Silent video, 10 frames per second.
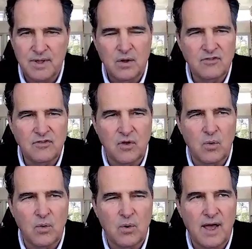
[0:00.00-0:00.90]
Okay,
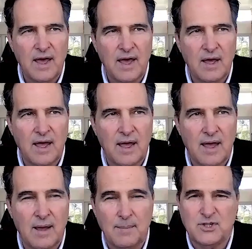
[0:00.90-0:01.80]
so how,
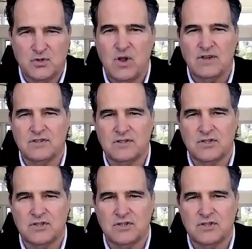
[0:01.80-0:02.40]
how? I mean, stress,